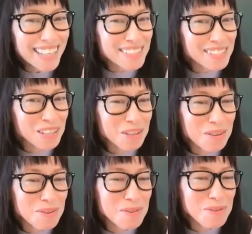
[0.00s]
to ask
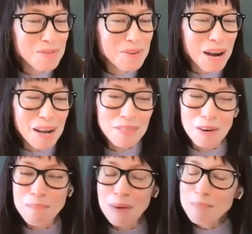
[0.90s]
you,
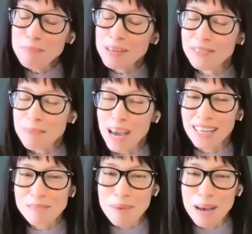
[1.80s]
there might be some
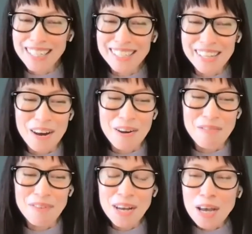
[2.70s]
aspects of